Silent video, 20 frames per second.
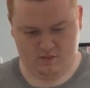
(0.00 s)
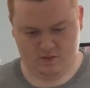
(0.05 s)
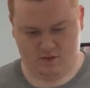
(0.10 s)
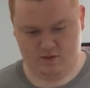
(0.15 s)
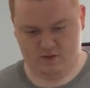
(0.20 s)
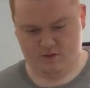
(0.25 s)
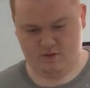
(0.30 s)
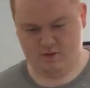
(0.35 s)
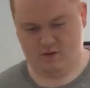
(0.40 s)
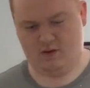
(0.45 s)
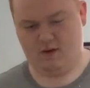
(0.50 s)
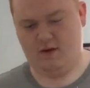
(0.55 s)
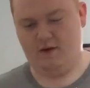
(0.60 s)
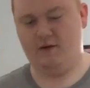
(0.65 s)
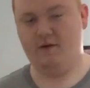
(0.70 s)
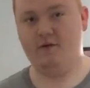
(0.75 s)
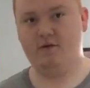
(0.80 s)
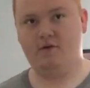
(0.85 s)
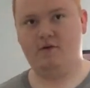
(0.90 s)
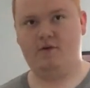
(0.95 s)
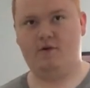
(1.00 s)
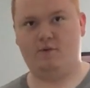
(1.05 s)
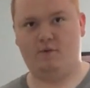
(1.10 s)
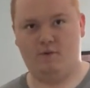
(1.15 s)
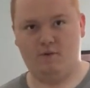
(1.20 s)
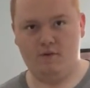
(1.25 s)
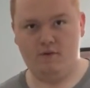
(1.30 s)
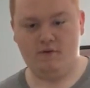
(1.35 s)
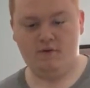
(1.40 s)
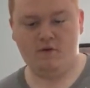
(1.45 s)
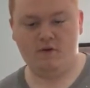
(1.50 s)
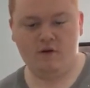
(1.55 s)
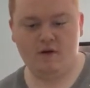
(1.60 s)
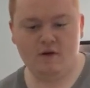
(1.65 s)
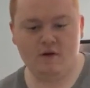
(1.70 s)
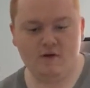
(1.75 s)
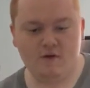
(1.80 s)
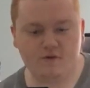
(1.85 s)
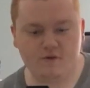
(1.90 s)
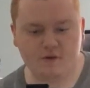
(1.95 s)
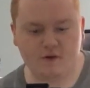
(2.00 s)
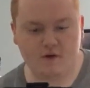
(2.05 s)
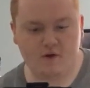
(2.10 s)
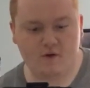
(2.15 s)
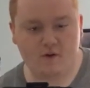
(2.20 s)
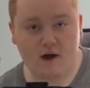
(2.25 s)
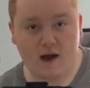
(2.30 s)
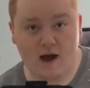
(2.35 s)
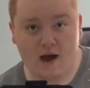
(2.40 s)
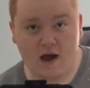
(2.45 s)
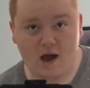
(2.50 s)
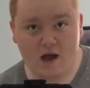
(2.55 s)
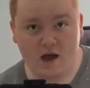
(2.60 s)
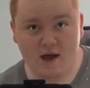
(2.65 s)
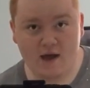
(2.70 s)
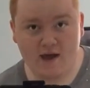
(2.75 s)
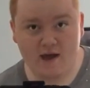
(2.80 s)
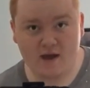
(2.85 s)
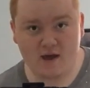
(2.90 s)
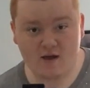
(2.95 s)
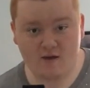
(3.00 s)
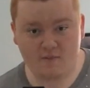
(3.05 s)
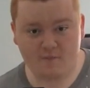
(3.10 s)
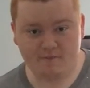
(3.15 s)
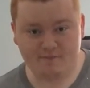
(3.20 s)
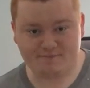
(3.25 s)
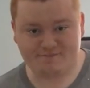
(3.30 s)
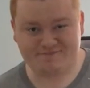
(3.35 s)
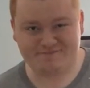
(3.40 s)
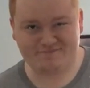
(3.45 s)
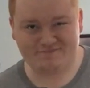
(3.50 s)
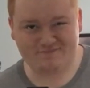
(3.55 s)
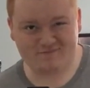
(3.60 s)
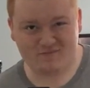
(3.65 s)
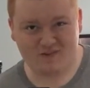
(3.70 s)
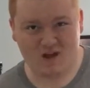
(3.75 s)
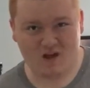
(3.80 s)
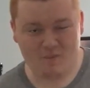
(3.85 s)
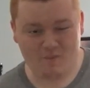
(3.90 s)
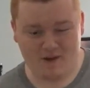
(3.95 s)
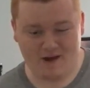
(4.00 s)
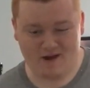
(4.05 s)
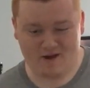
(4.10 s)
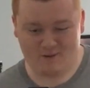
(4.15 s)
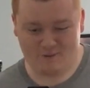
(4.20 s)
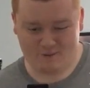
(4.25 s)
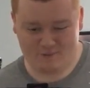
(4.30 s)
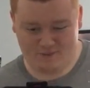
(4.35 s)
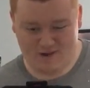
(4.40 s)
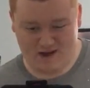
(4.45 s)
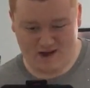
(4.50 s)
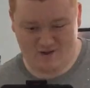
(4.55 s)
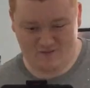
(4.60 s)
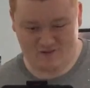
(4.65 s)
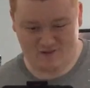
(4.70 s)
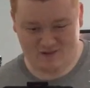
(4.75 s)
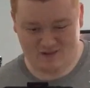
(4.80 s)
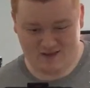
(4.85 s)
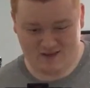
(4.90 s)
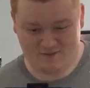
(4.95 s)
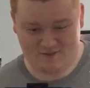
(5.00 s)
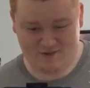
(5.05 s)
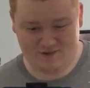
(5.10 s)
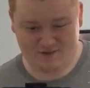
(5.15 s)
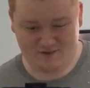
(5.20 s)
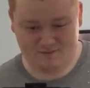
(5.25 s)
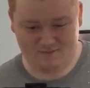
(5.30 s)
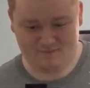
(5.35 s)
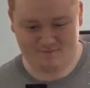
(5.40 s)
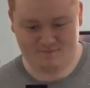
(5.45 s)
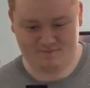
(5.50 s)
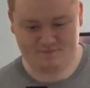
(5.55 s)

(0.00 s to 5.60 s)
Good? All right, cool. So I am about 5'11",